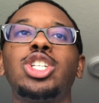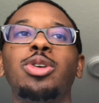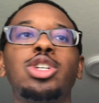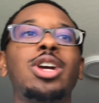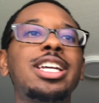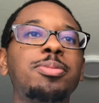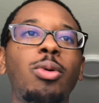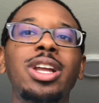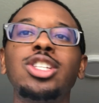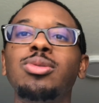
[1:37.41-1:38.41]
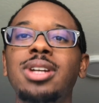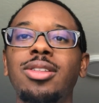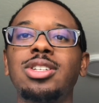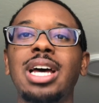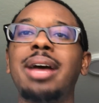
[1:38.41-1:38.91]
we're transporting to another
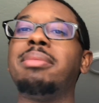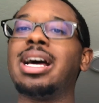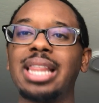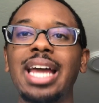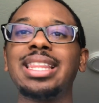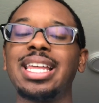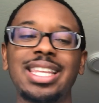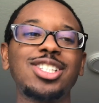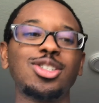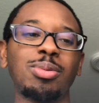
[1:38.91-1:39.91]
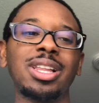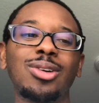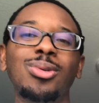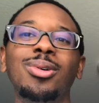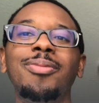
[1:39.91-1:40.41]
time i like that this is really
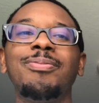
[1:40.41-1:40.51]
cool